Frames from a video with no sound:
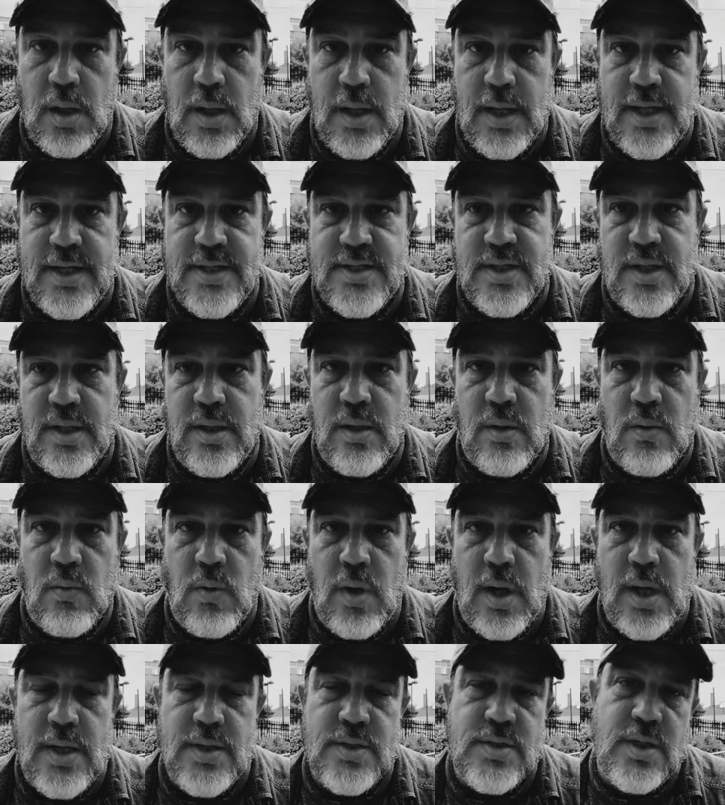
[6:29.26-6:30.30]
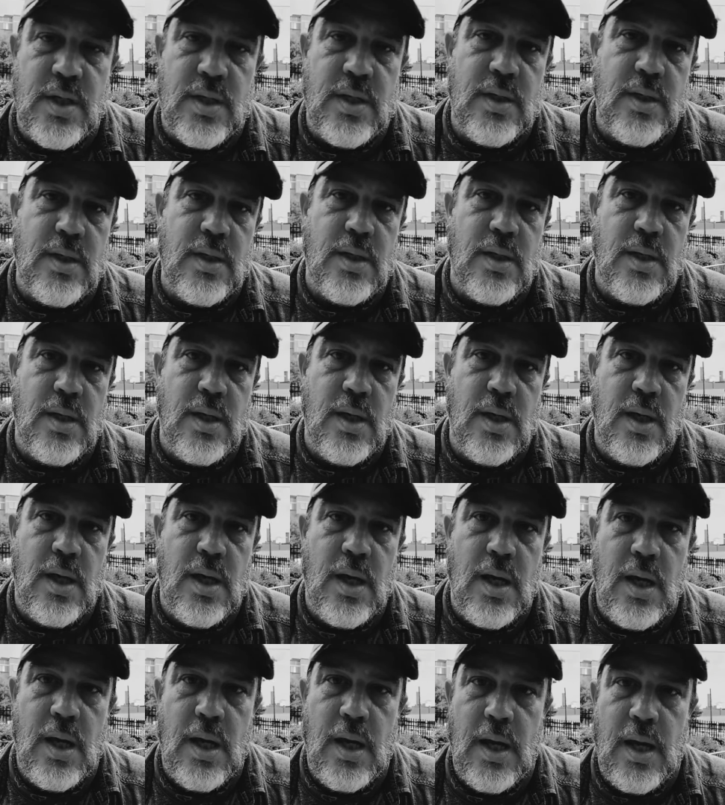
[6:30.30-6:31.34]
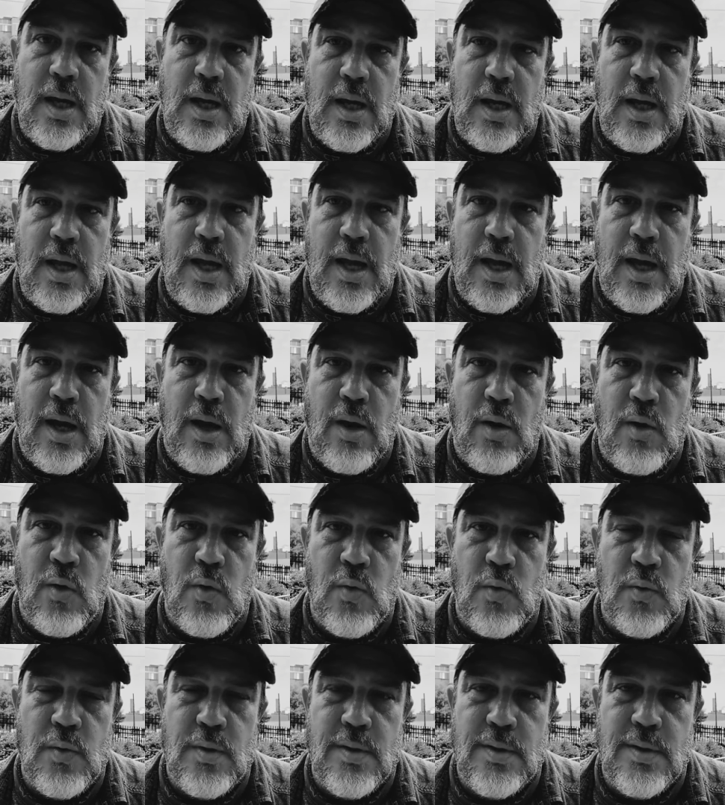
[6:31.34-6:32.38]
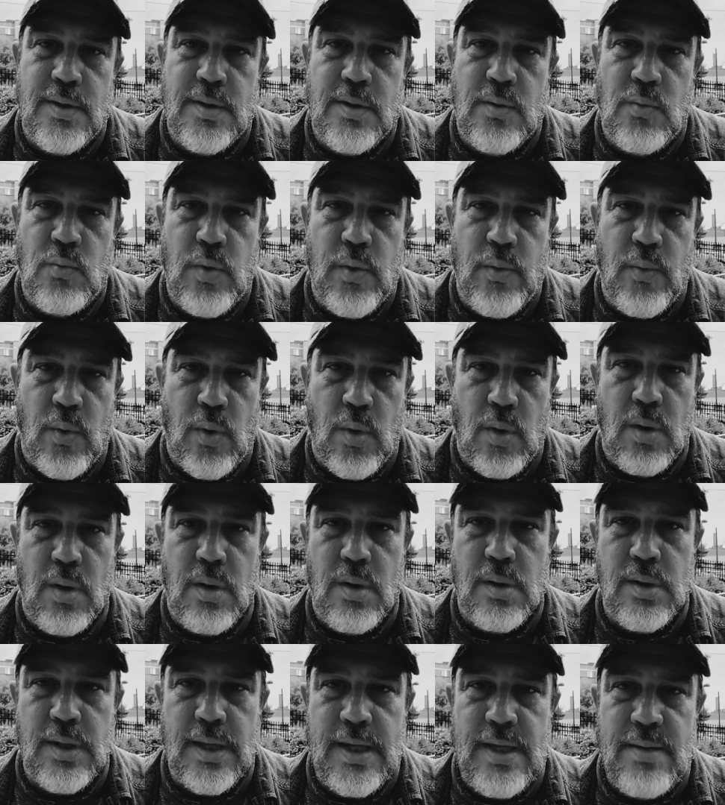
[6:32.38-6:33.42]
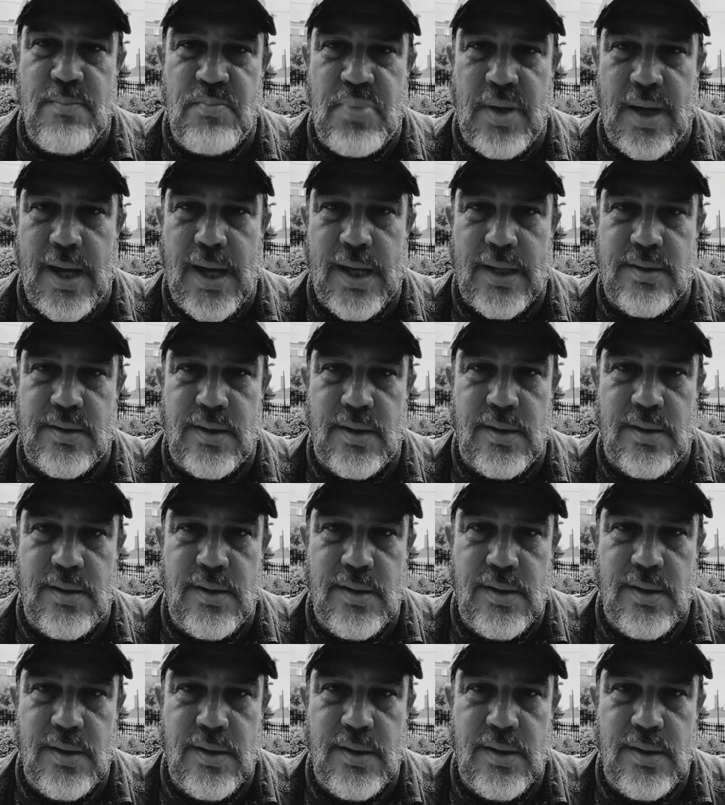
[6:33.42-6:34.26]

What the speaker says: It's interesting how we were all impacted